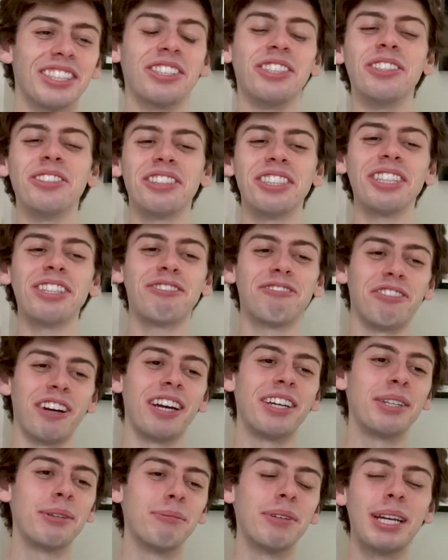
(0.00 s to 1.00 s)
So do you think
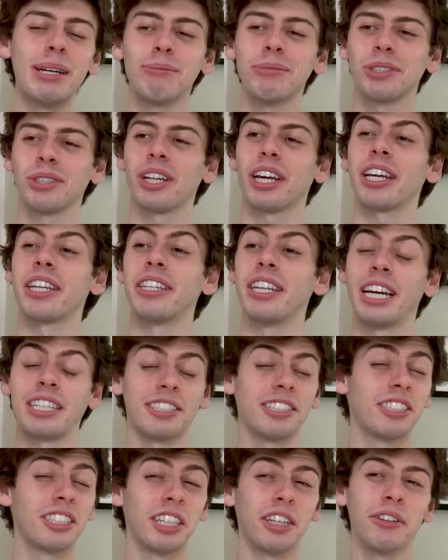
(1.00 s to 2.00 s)
fandom names are like
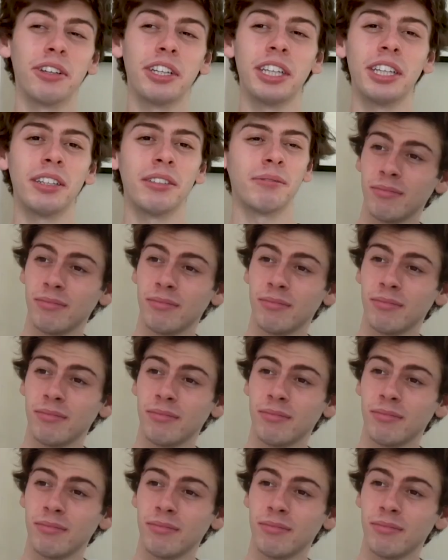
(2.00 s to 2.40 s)
necessary?